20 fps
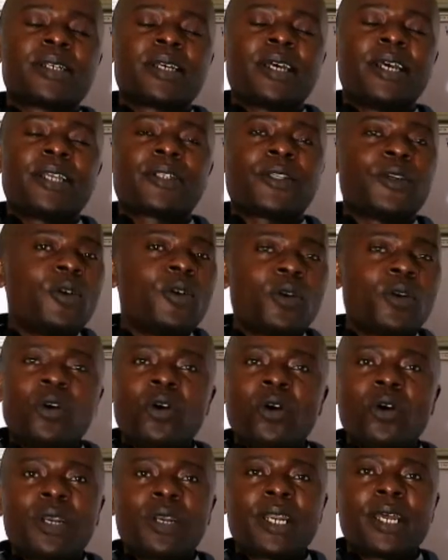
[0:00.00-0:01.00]
It's long
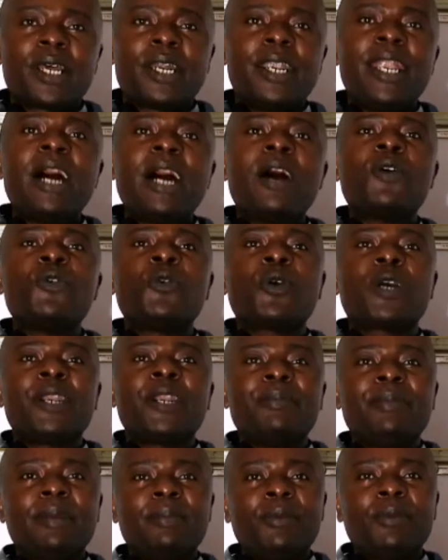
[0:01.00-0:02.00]
gone. Now you
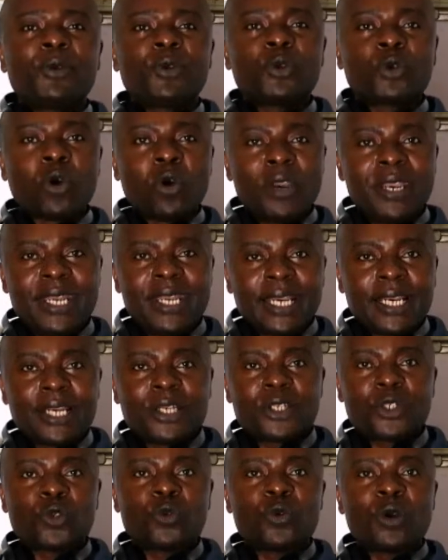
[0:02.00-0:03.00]
can be able to
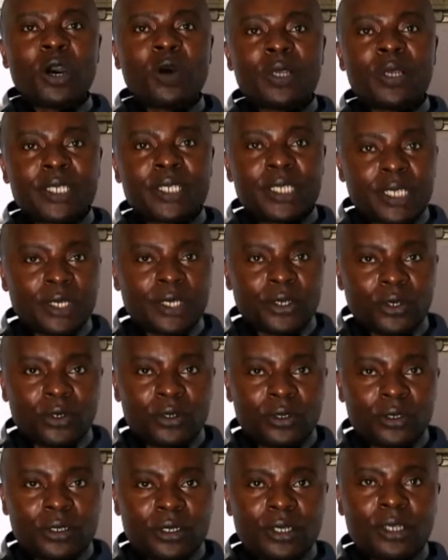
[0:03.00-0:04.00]
connect to our
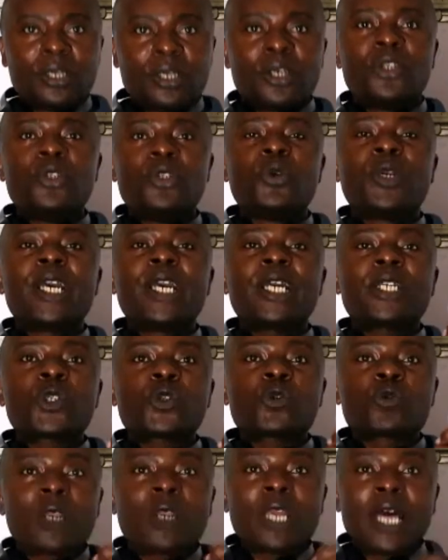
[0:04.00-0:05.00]
signal. You get
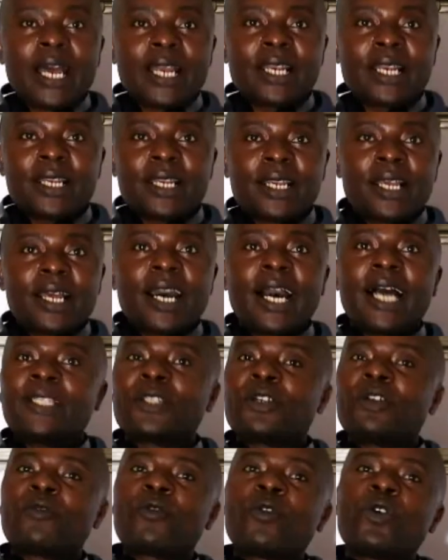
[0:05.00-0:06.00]
to learn. And then,
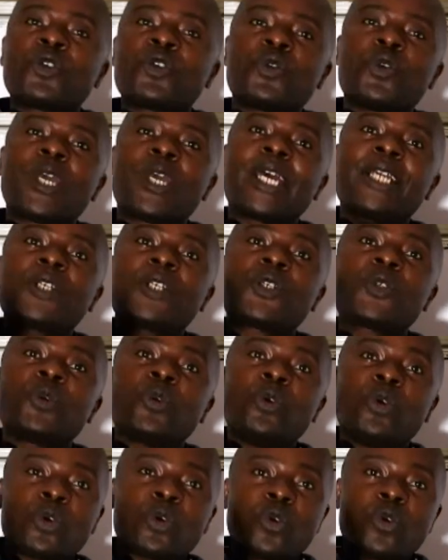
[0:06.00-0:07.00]
of course, you get to
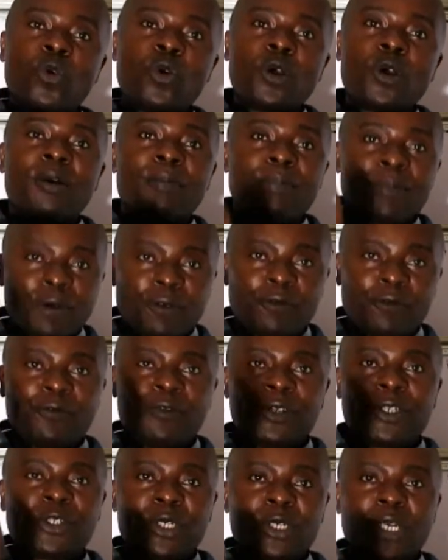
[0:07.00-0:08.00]
grow
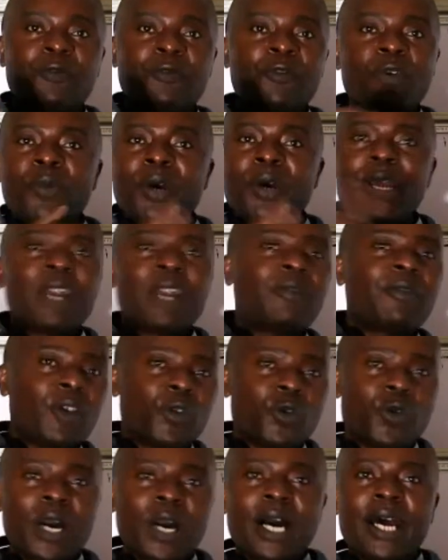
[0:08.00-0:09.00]
professionally from wherever
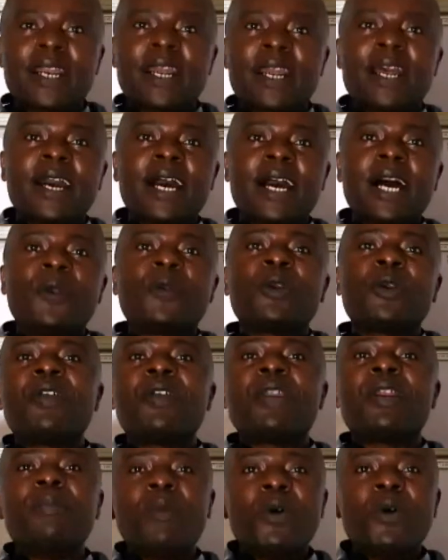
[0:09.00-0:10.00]
you are. And we are
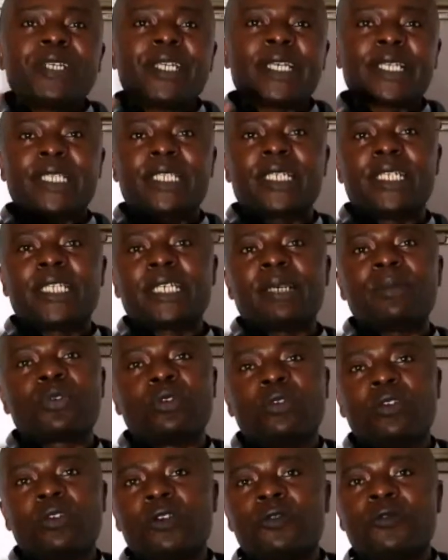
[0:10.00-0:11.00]
very modest in terms
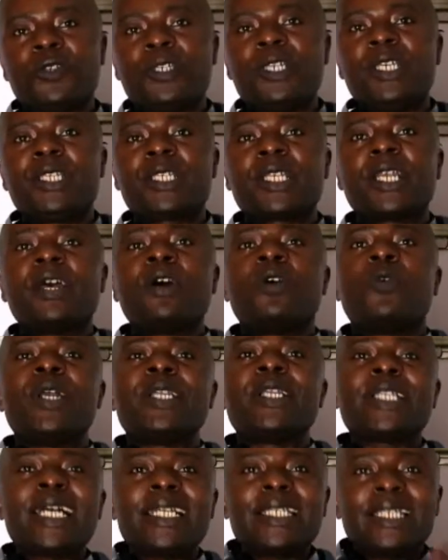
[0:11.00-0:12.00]
of our fees. We are
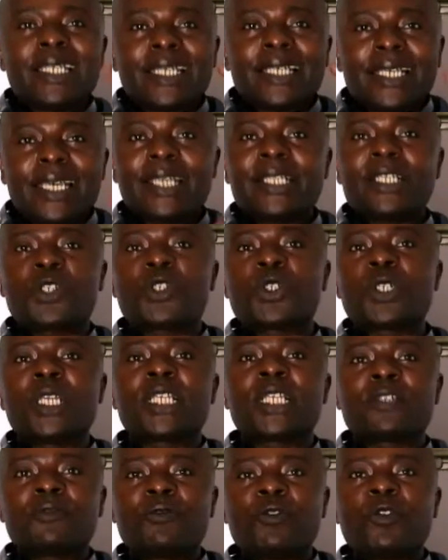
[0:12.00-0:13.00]
charging Kenya
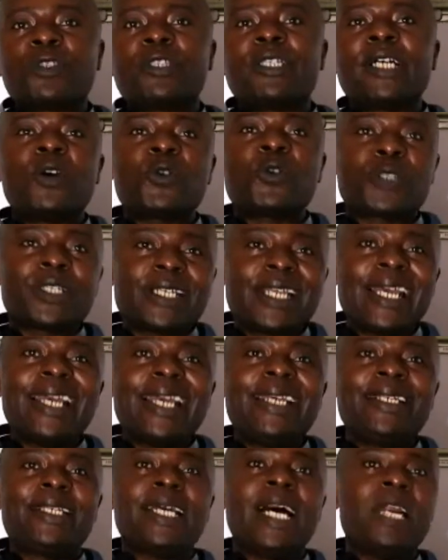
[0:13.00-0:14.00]
shillings
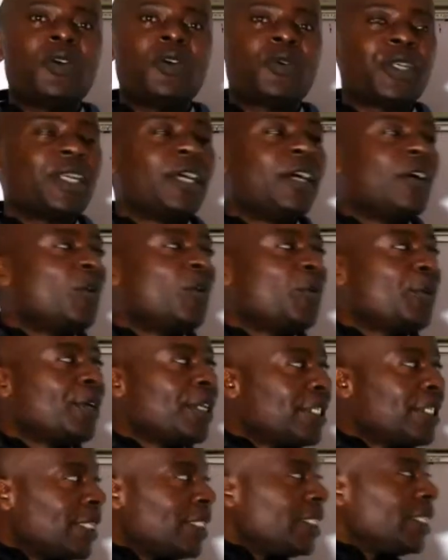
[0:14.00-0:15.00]
4,800. We are
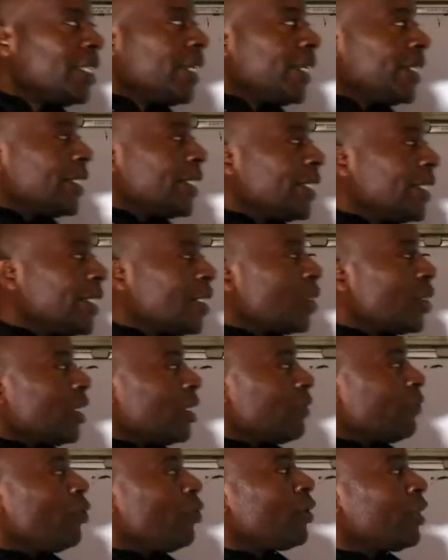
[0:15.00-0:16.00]
charging Kenya shillings
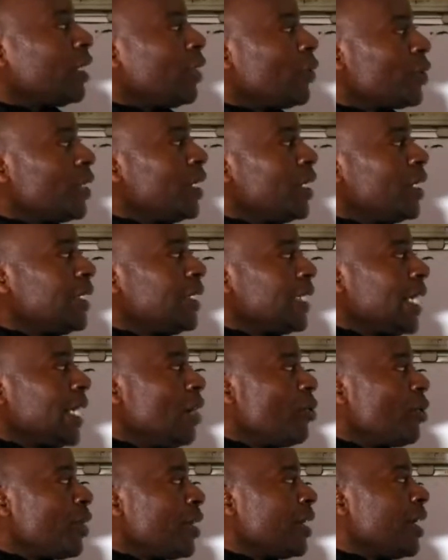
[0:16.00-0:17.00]

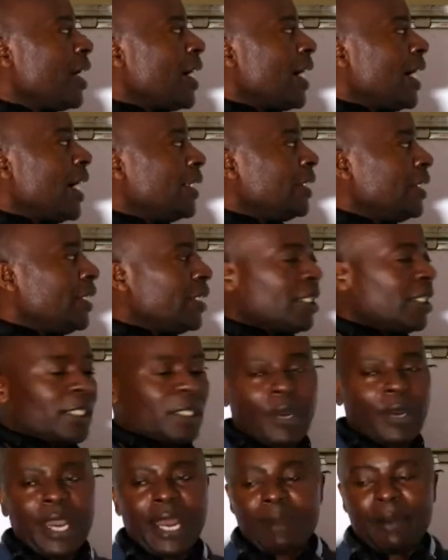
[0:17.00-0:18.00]
4,800. And this is
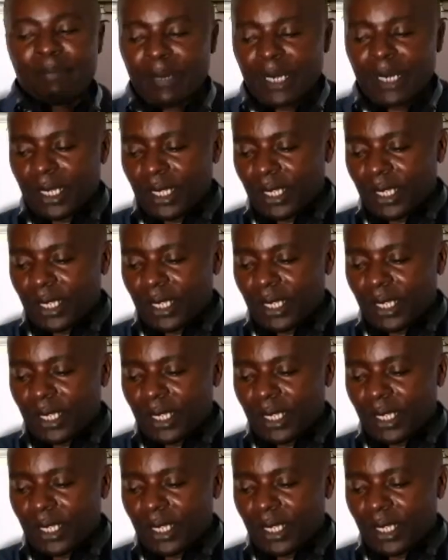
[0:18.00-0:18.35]
our number.